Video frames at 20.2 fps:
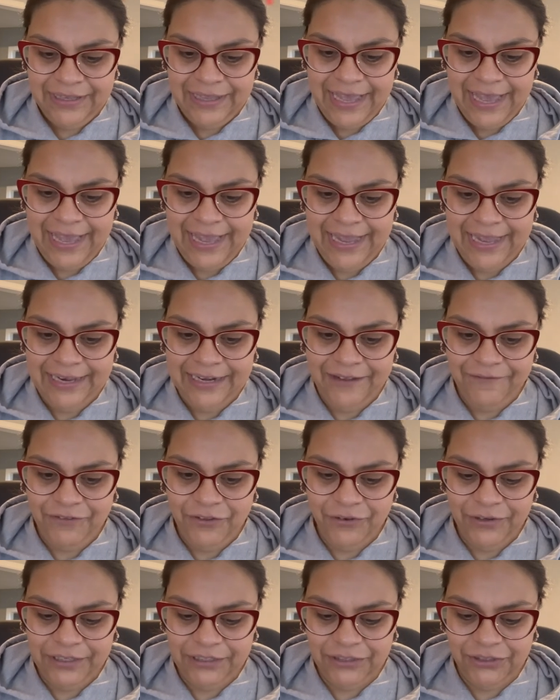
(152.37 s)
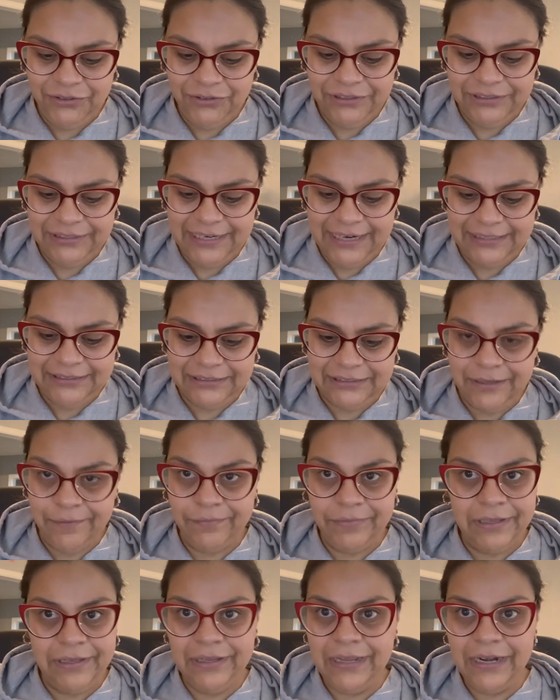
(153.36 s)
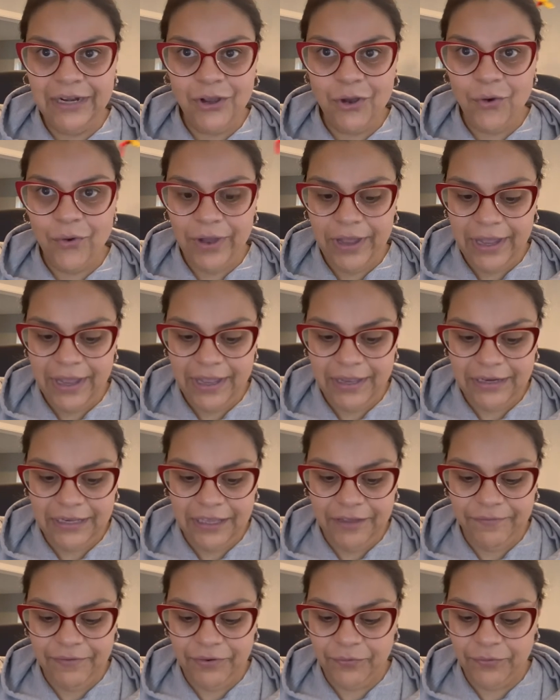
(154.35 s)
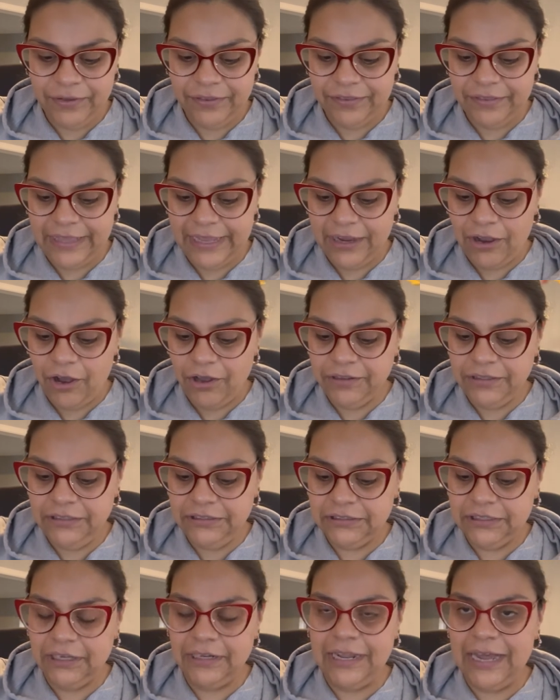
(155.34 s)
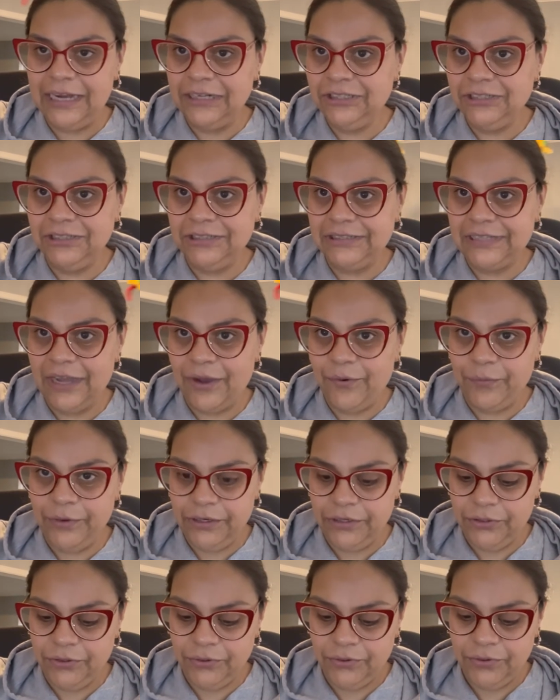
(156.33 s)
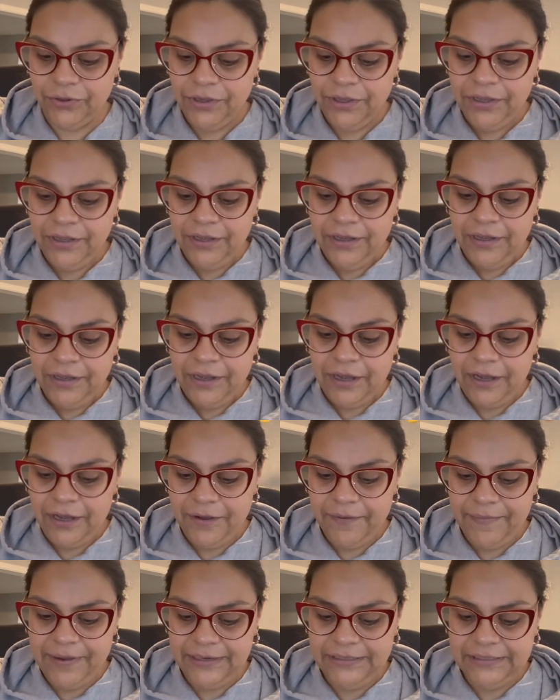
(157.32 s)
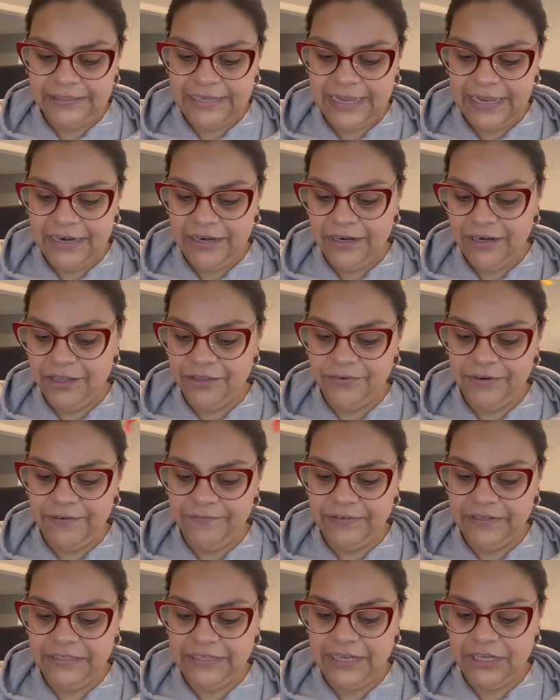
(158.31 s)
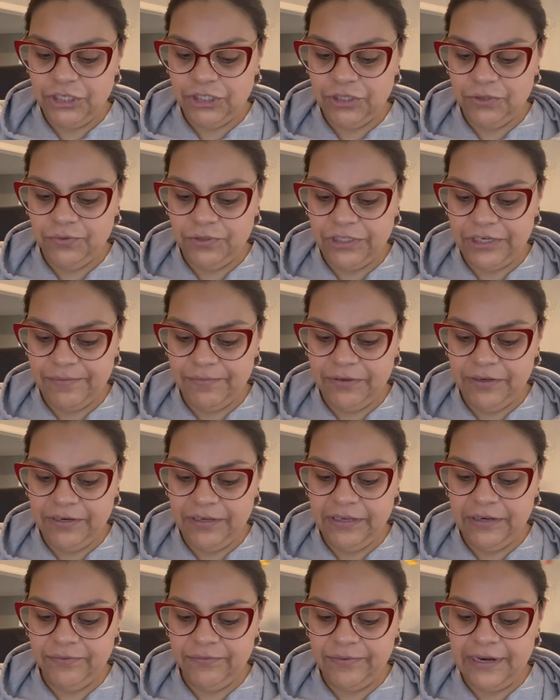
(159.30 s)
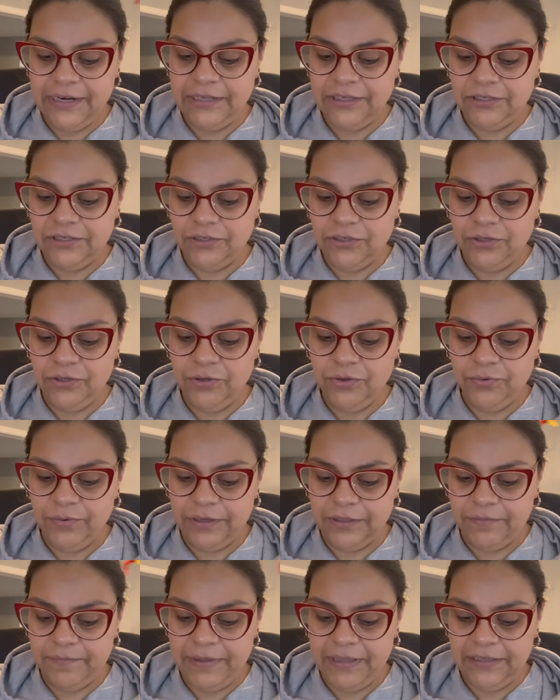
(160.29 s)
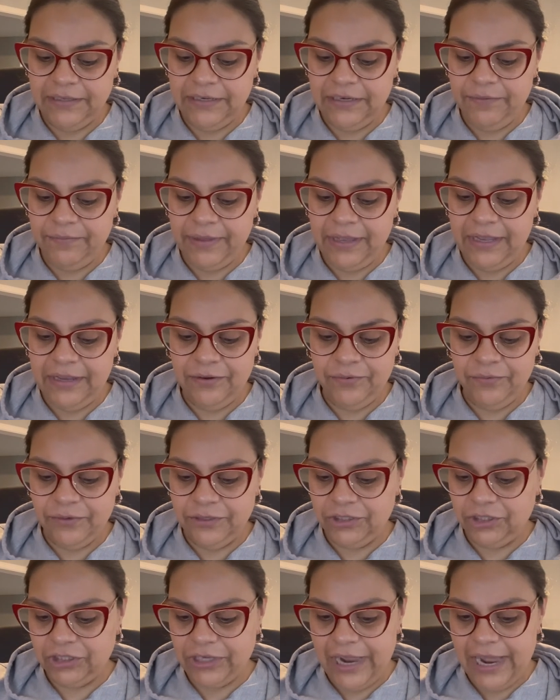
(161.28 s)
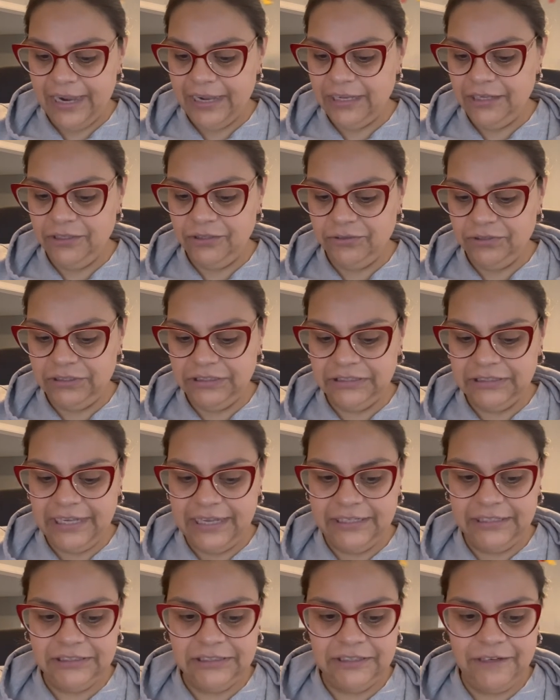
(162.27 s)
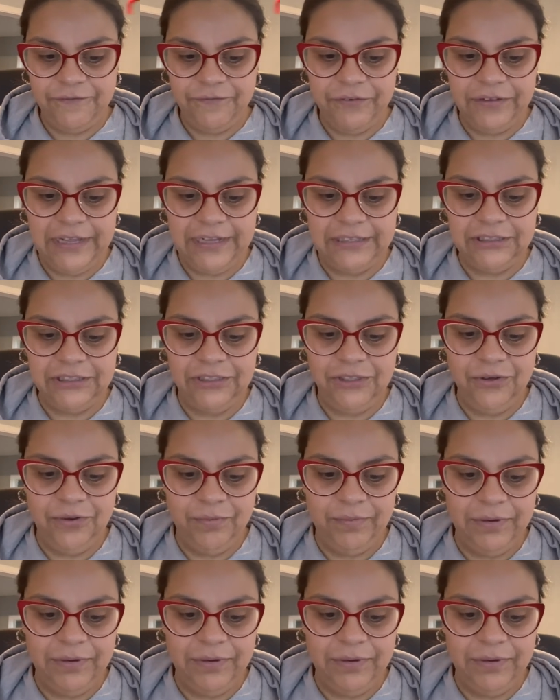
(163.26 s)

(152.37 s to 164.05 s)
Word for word: And if you can use it on something, then go ahead. Even with like all these collages that we do. Um, I just got another invitation, which I'm going to get ready to do with Melody Made, which I can use this kind of stuff for that too.